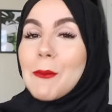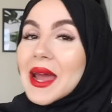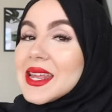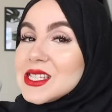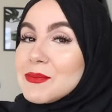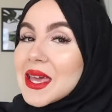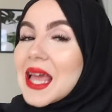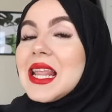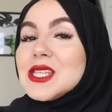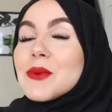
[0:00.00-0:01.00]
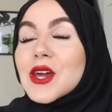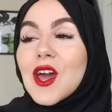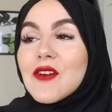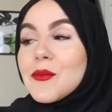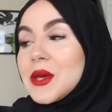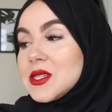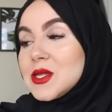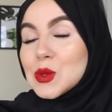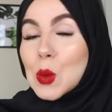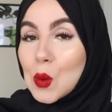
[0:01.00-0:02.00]
You might need to be a little bit careful because
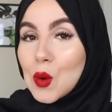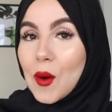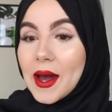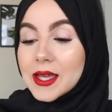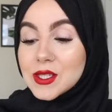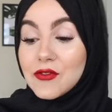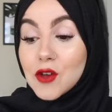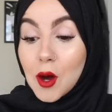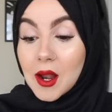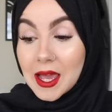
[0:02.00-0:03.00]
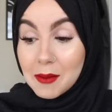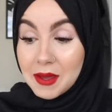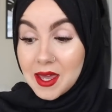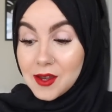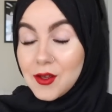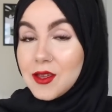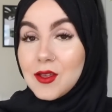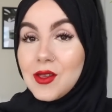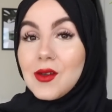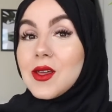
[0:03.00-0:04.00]
this is all white, so if you're like me and
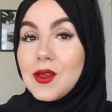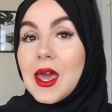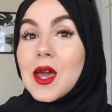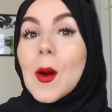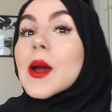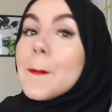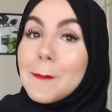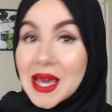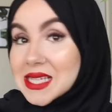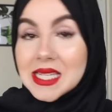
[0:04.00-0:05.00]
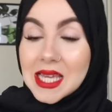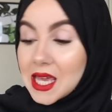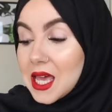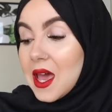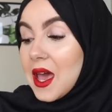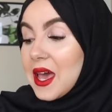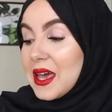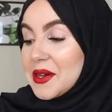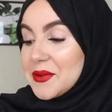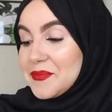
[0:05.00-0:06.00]
you, you, you get quite messy,
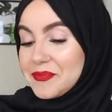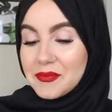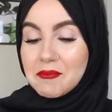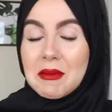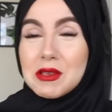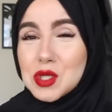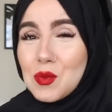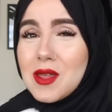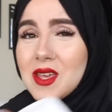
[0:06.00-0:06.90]
um, maybe just wear